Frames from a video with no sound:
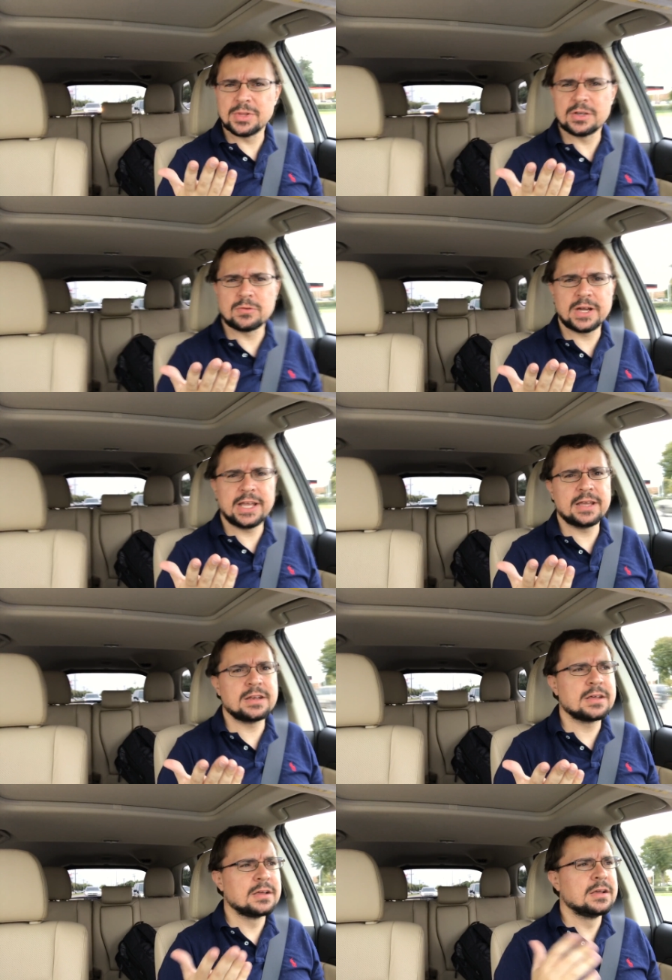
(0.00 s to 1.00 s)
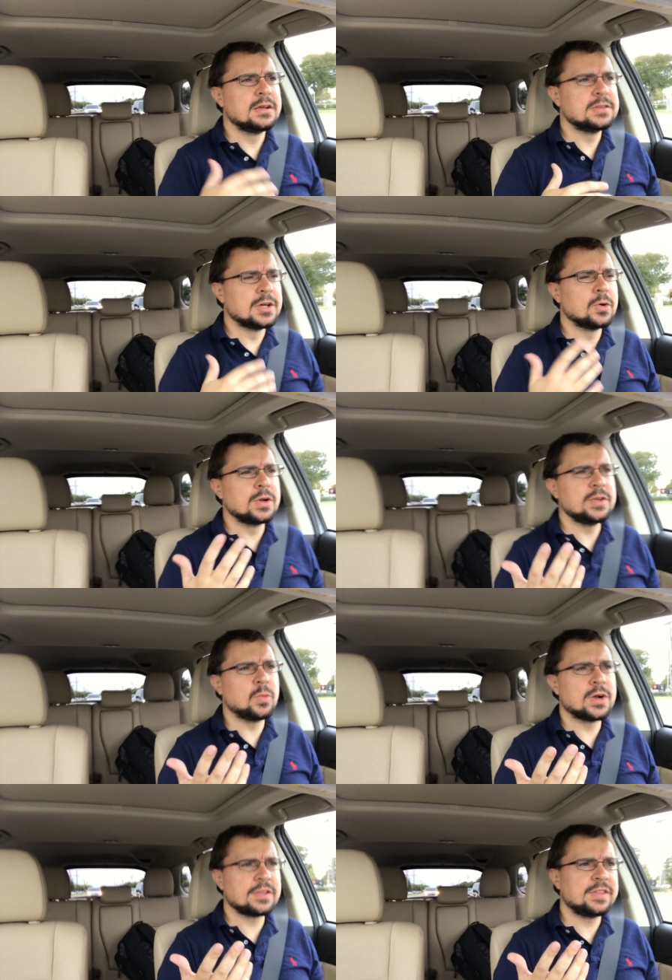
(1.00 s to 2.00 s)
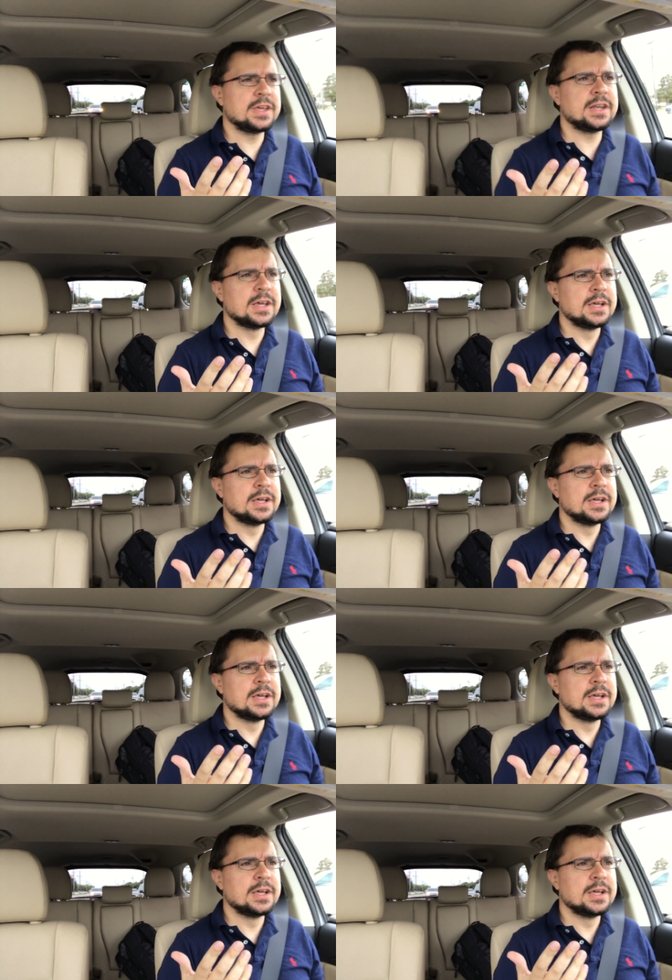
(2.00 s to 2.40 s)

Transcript: of grand. Totally worth it.